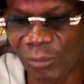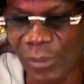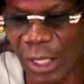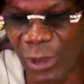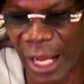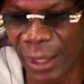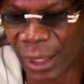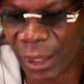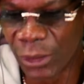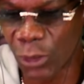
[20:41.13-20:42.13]
right?
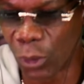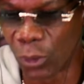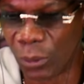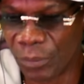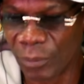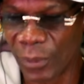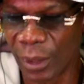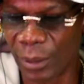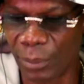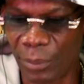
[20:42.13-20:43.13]
So
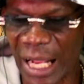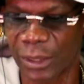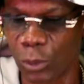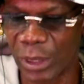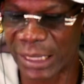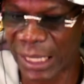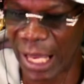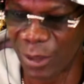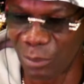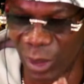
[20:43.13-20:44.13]
Mata would send money